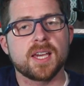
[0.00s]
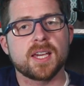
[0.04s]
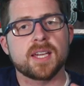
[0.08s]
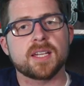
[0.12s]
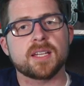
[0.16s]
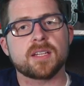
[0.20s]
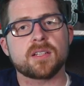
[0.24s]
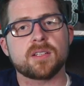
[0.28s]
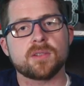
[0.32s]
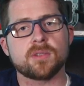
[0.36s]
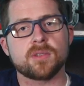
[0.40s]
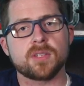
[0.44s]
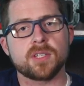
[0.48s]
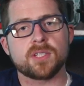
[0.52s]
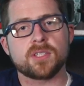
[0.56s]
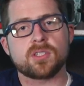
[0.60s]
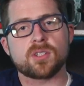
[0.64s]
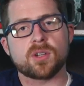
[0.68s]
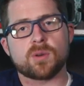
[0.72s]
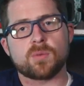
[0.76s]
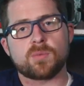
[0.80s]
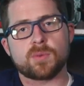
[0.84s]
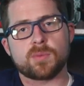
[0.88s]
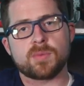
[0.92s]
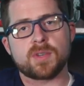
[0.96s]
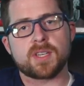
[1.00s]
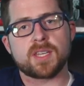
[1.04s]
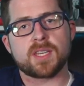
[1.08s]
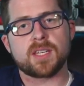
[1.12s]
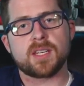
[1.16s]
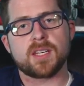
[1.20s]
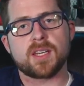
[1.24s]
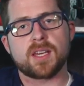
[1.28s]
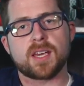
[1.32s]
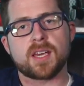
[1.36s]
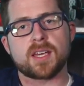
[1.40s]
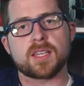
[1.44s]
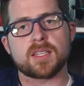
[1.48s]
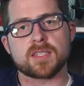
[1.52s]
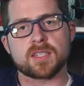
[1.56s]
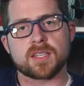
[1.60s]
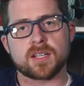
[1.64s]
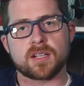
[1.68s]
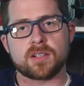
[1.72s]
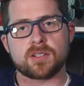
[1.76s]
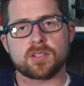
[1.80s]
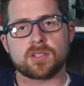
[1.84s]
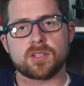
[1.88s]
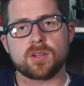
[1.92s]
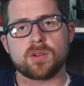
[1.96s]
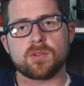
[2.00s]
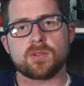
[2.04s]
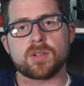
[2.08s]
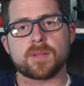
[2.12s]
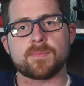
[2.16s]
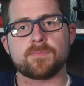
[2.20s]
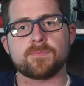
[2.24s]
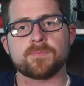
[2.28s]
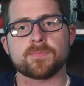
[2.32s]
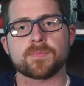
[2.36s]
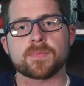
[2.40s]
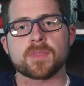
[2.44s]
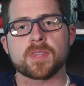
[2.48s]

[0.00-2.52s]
including dopamine and serotonin.